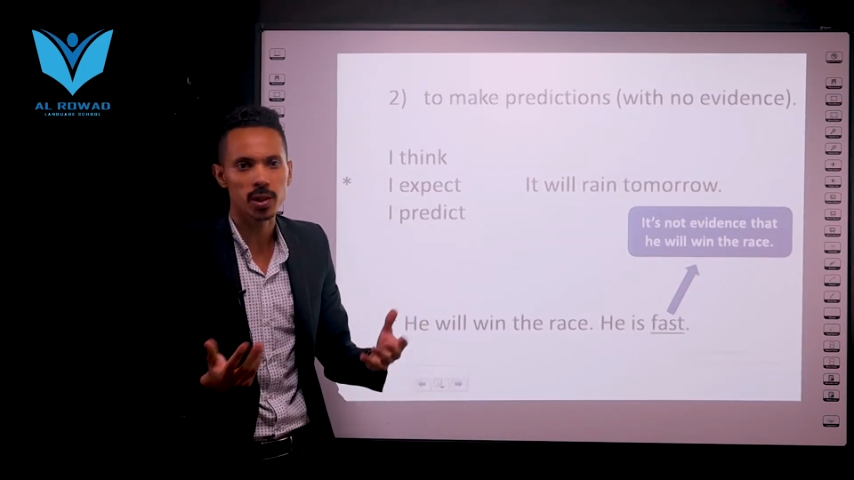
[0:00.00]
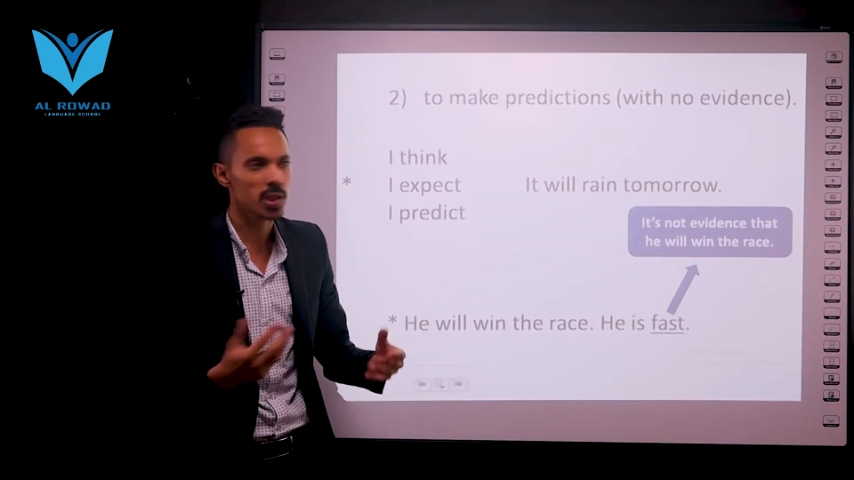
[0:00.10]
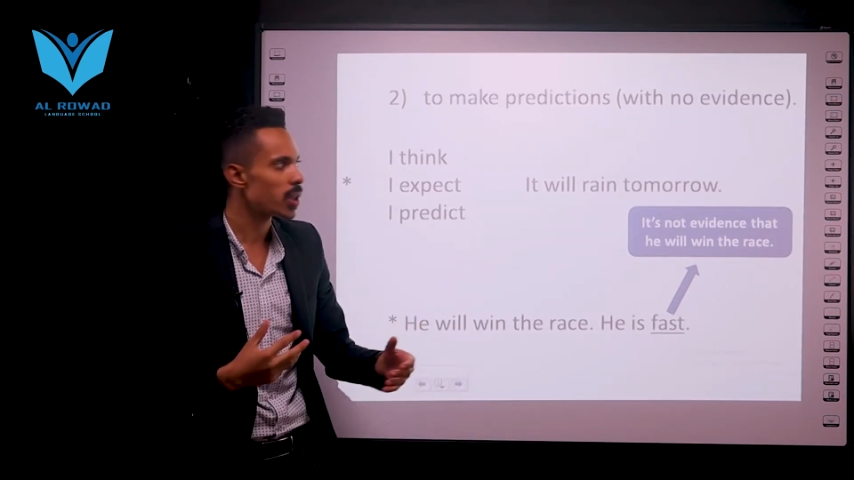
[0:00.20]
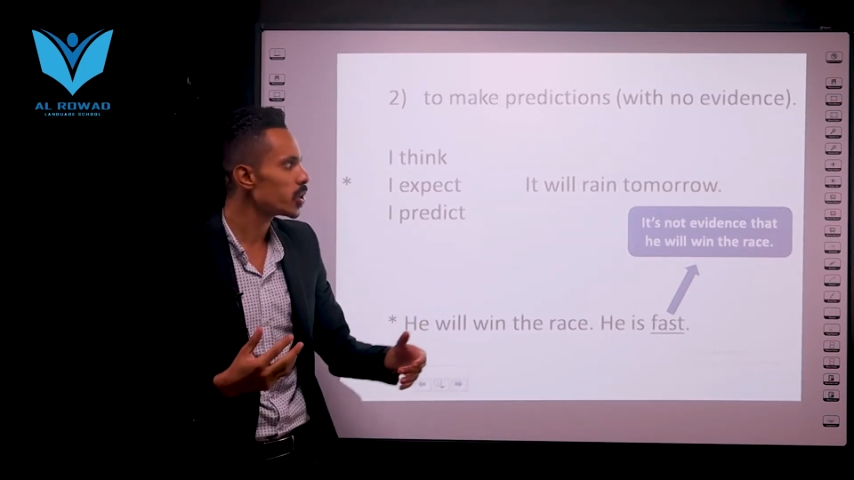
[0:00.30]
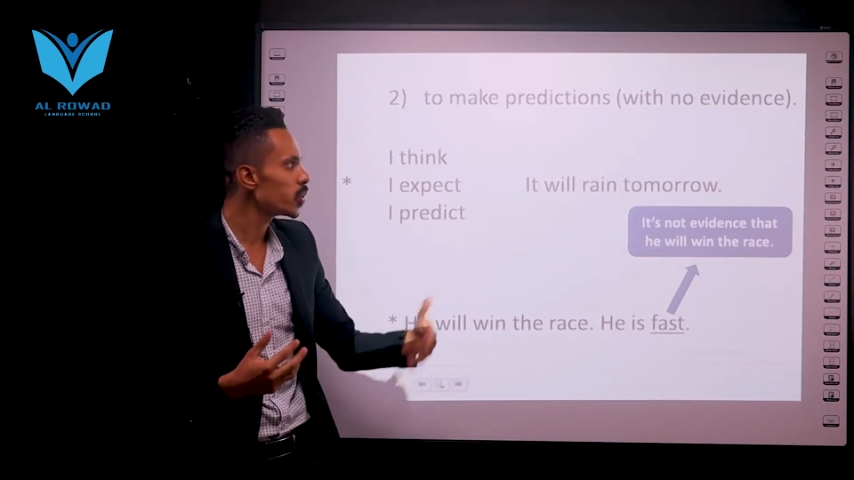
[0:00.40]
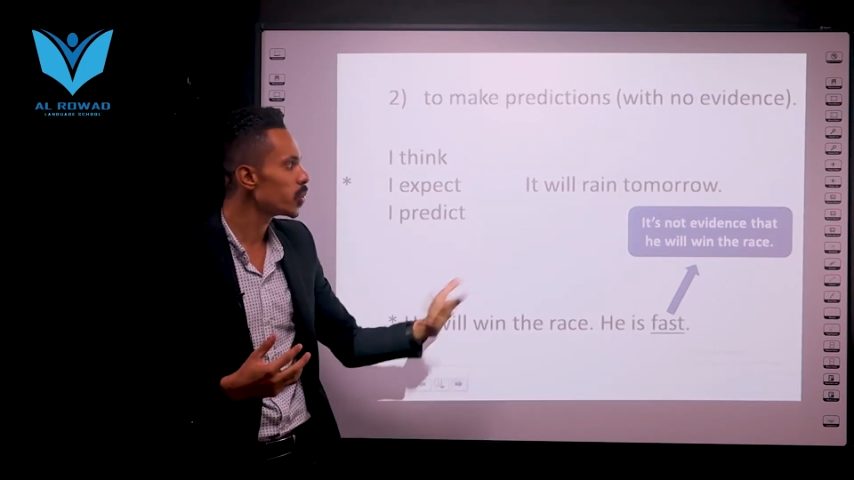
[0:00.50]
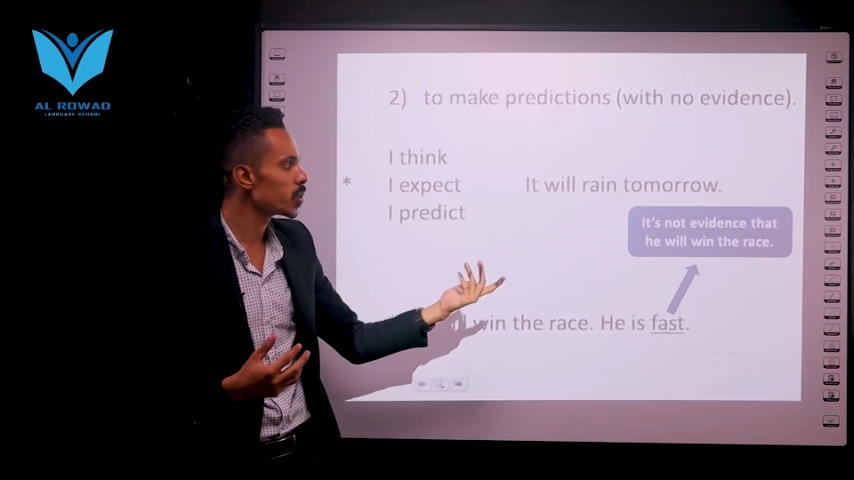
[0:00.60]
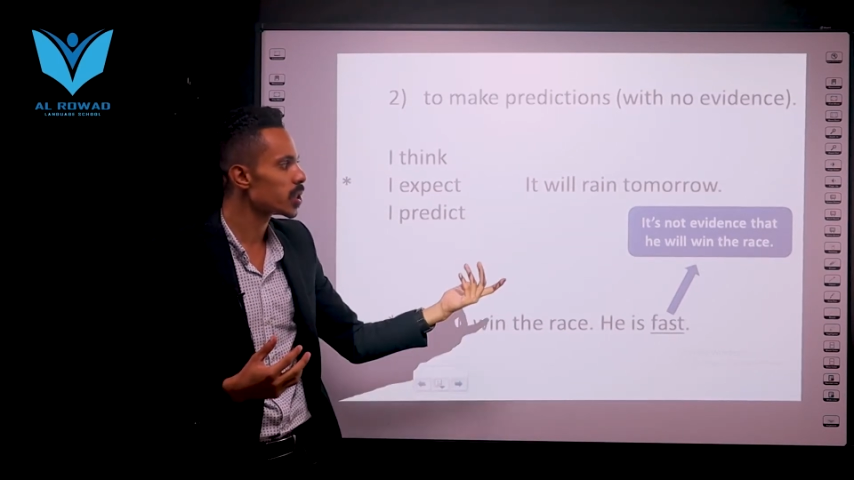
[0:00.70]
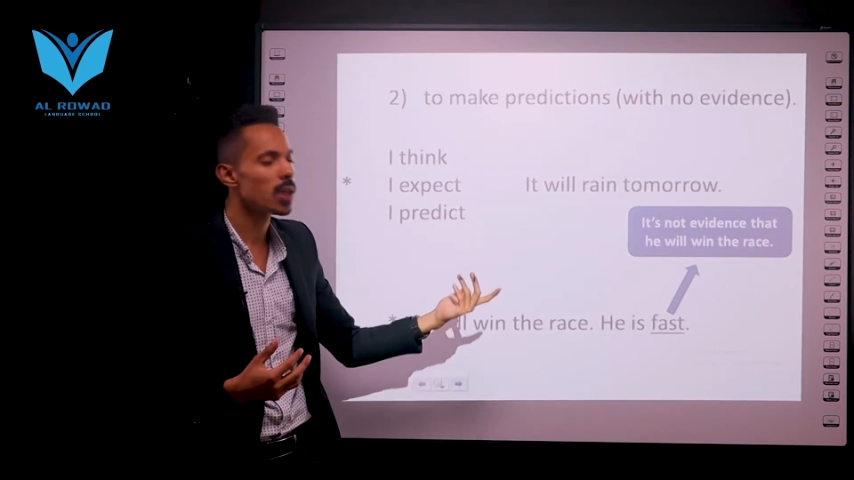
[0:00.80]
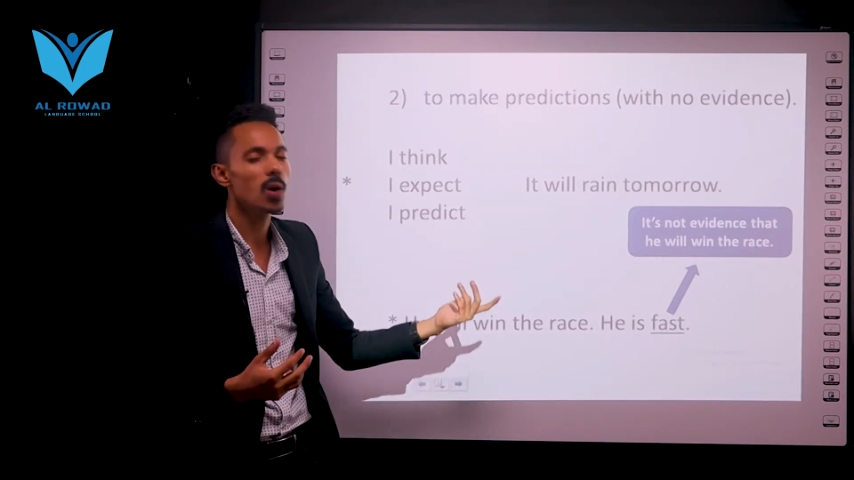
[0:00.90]
So
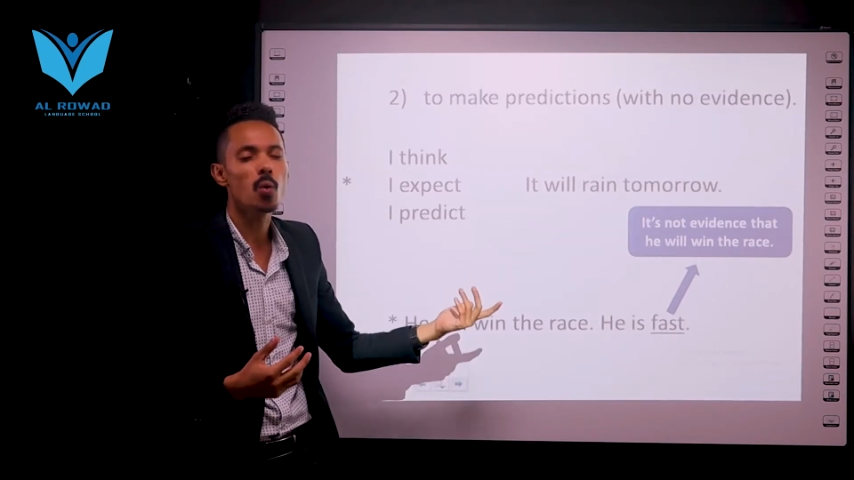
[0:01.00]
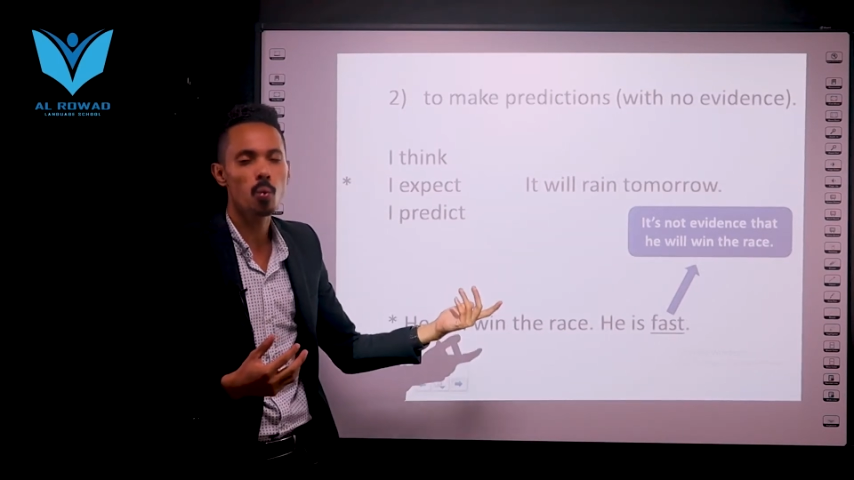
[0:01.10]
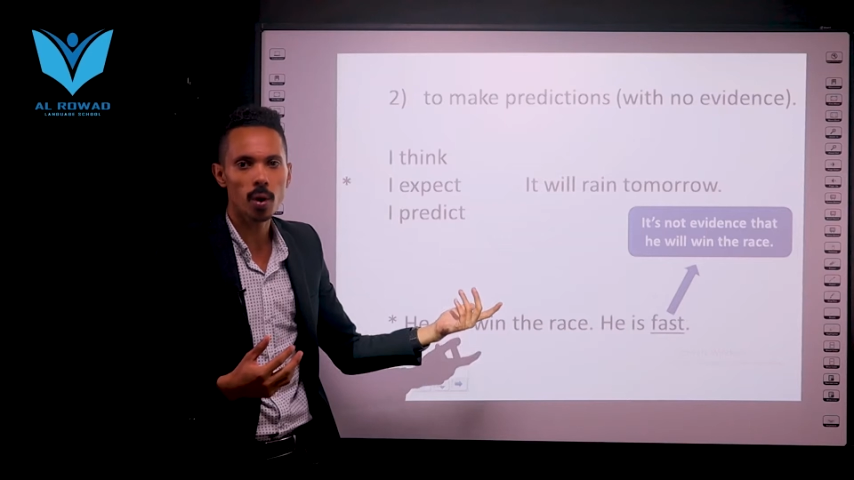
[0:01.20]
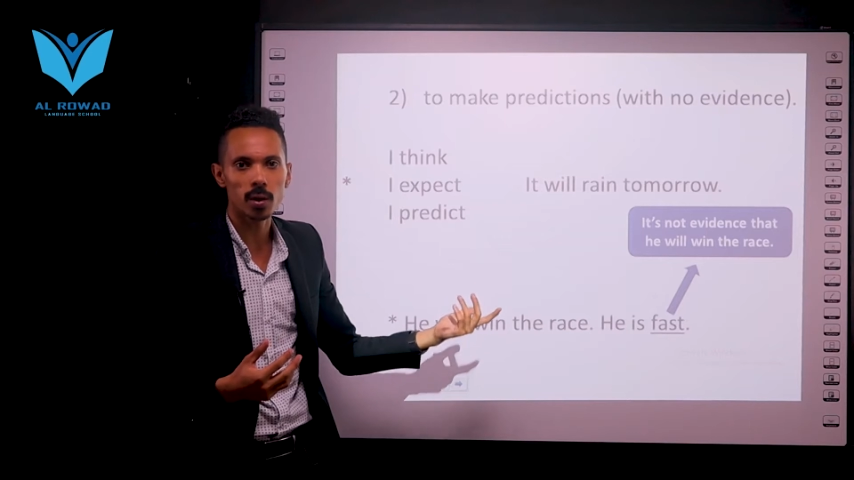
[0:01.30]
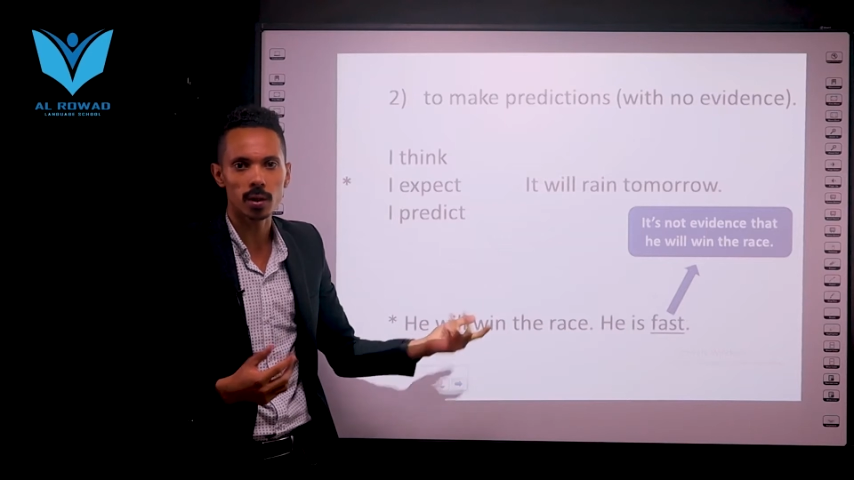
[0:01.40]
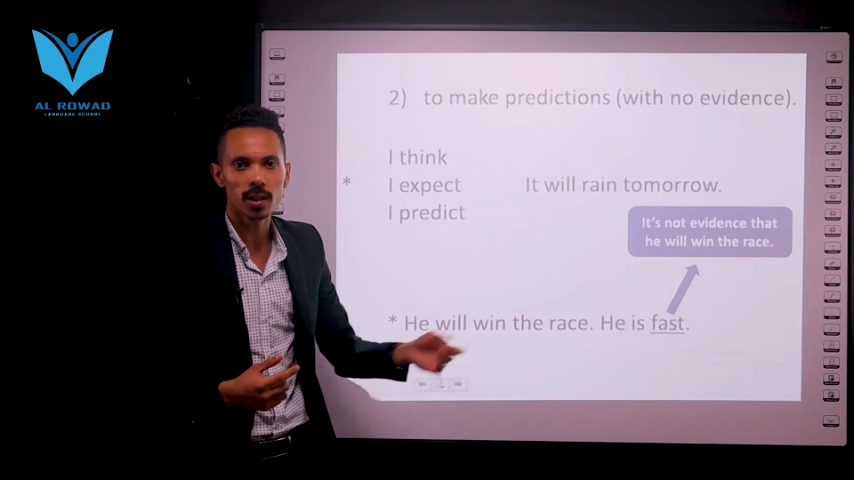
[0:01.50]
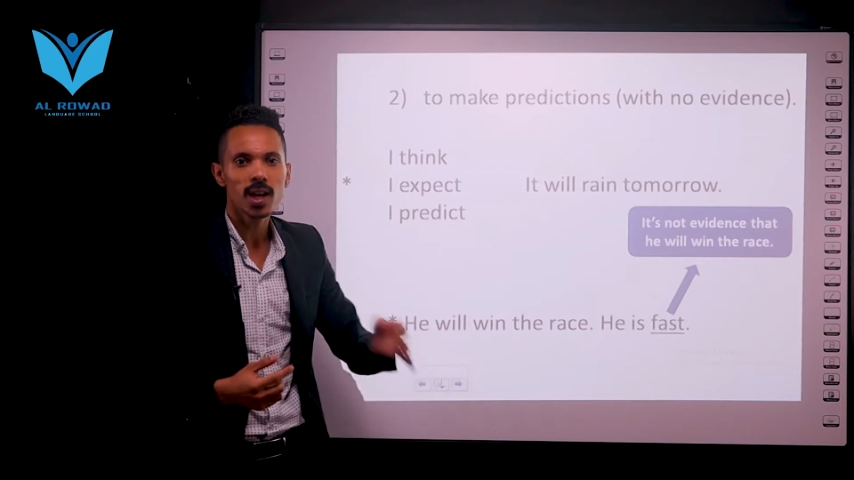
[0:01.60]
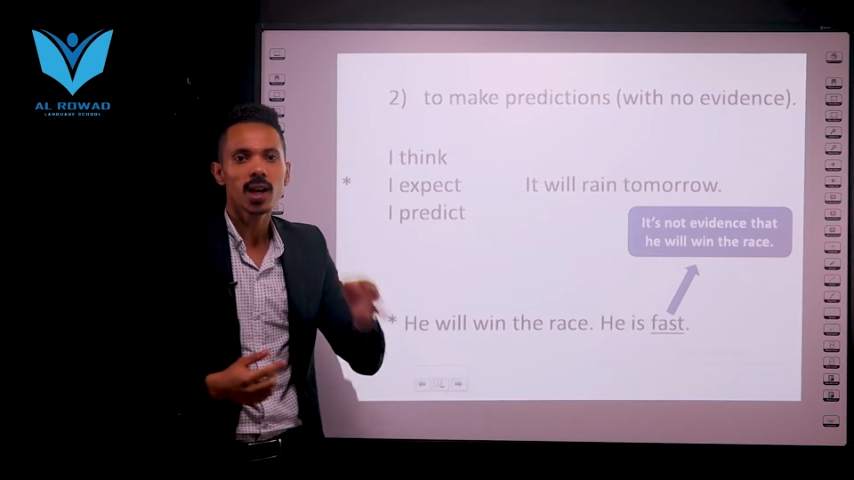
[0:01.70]
use will.